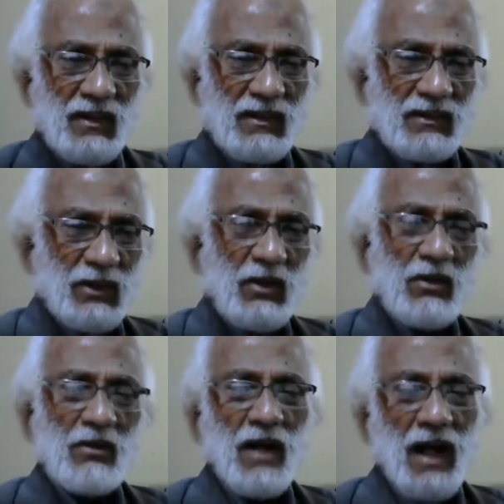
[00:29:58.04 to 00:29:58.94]

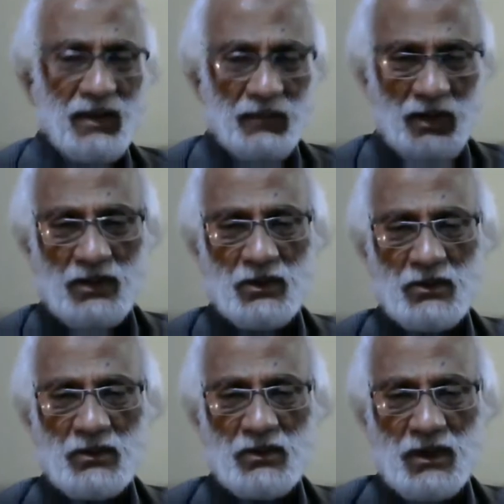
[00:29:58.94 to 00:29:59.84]
So I want
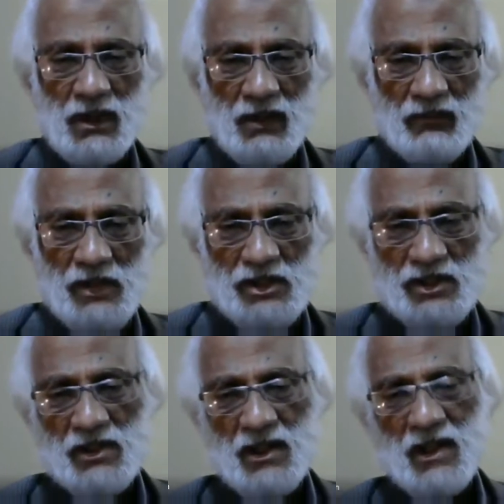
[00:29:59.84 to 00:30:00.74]
to
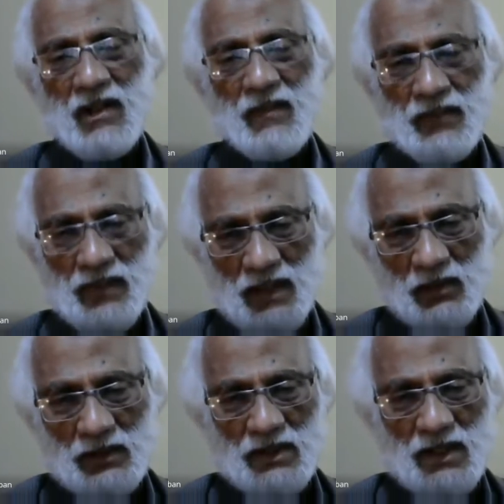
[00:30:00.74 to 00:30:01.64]
wish the
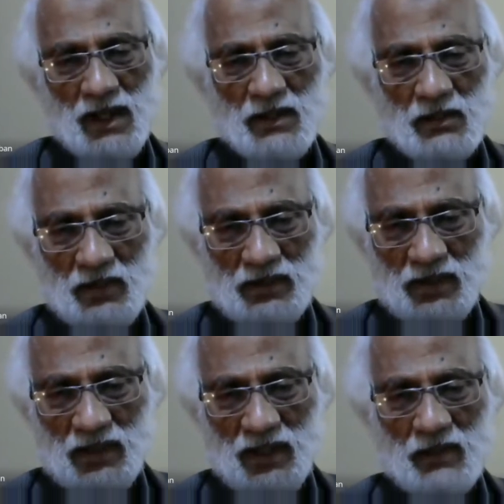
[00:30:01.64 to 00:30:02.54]
Odisha
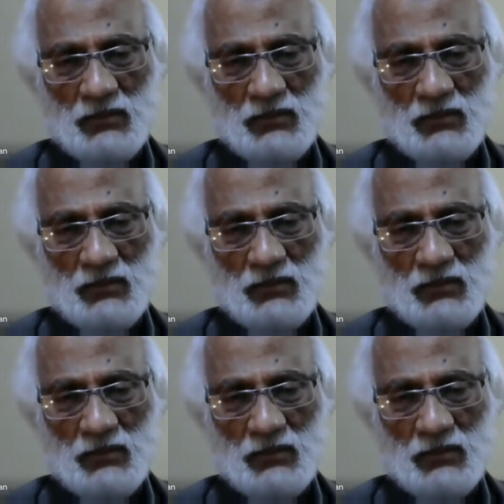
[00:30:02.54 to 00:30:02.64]
University